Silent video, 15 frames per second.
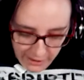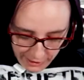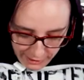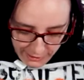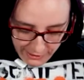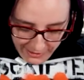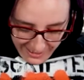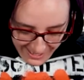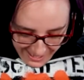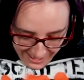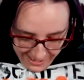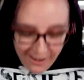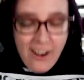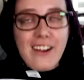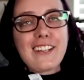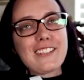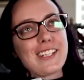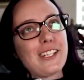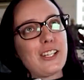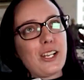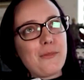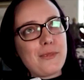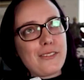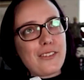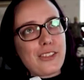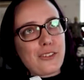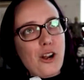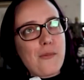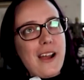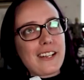of a, honestly, a little bit of a
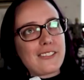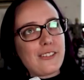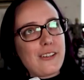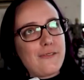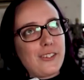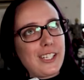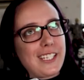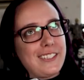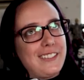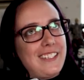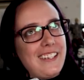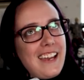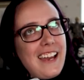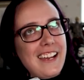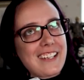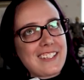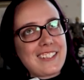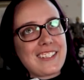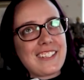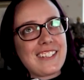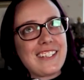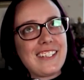throwback to, I feel like, a DX.